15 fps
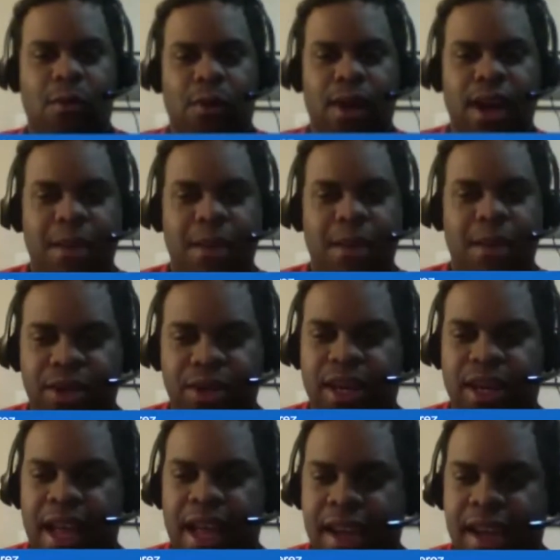what I
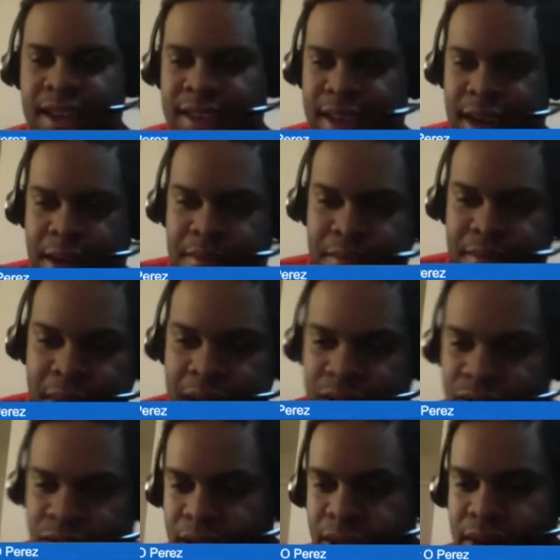personally like is, and I'm
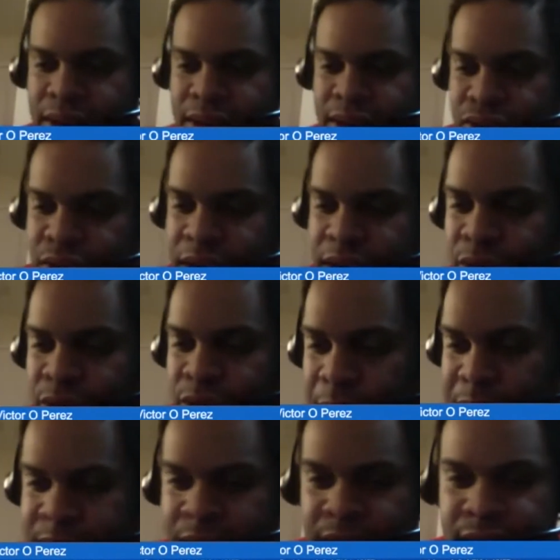actually looking straight at the
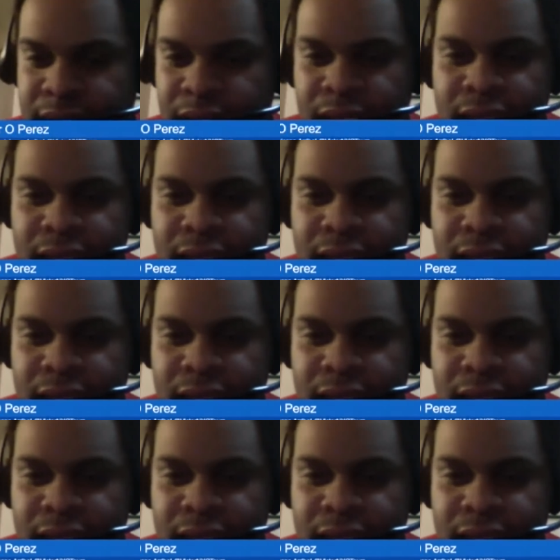website,